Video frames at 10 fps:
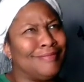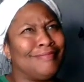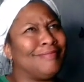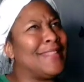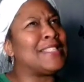
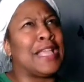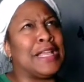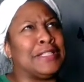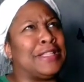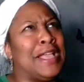That's kind of
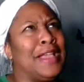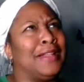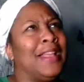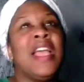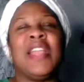sad.
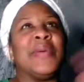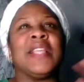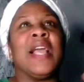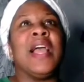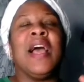Anyways,
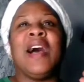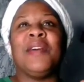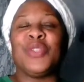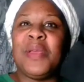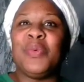so I've
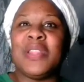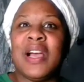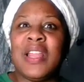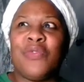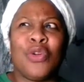been with
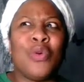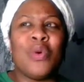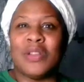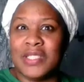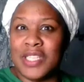Honey for going
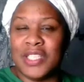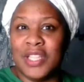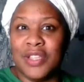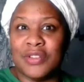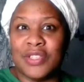on 16
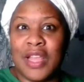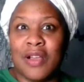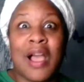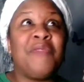years now.